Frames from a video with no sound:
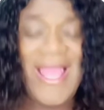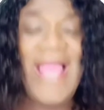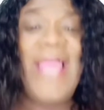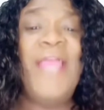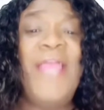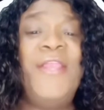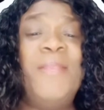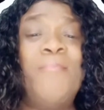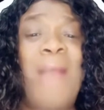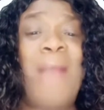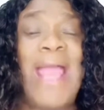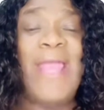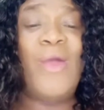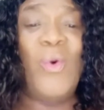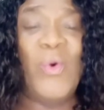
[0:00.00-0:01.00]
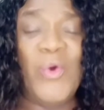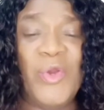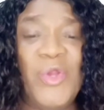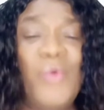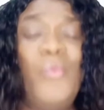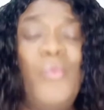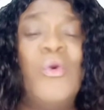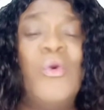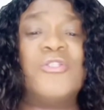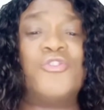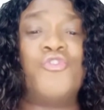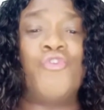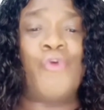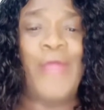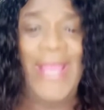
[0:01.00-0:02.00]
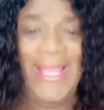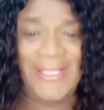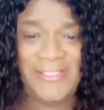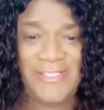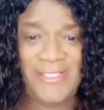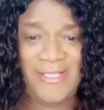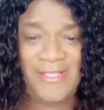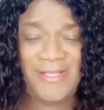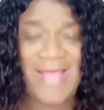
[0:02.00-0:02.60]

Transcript: and my order was granted.